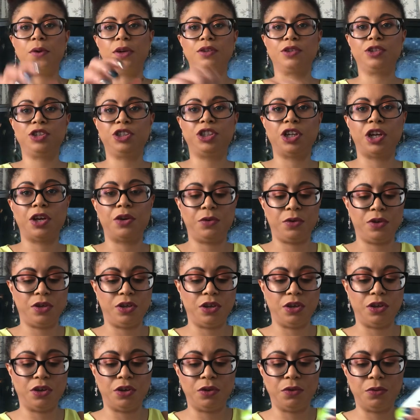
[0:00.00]
show
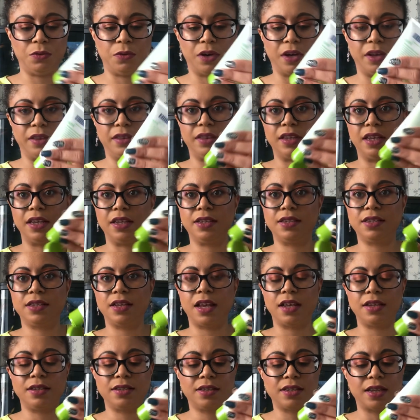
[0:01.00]
you on this
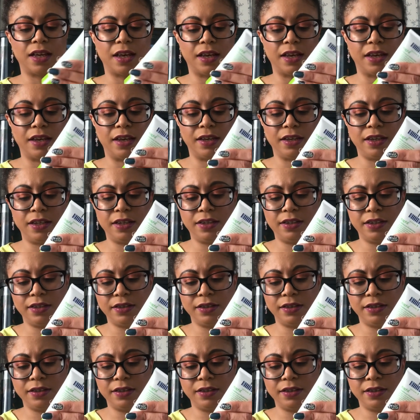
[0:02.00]
side.